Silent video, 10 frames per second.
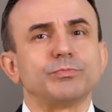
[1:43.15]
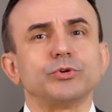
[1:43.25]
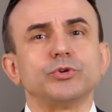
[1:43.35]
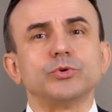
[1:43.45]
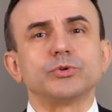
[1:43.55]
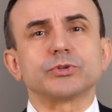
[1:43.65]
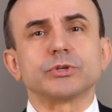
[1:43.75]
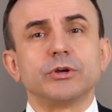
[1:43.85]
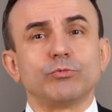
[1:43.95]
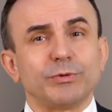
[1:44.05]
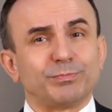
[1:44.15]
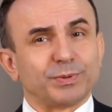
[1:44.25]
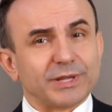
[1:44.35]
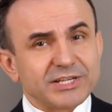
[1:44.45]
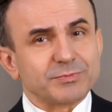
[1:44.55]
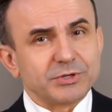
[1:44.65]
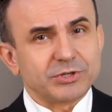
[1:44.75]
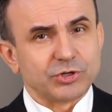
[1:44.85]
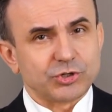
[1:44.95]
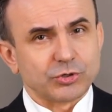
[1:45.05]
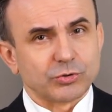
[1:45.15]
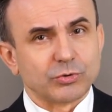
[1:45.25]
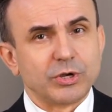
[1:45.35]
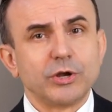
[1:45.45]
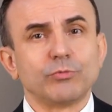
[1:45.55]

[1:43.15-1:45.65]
produce replacement tissue,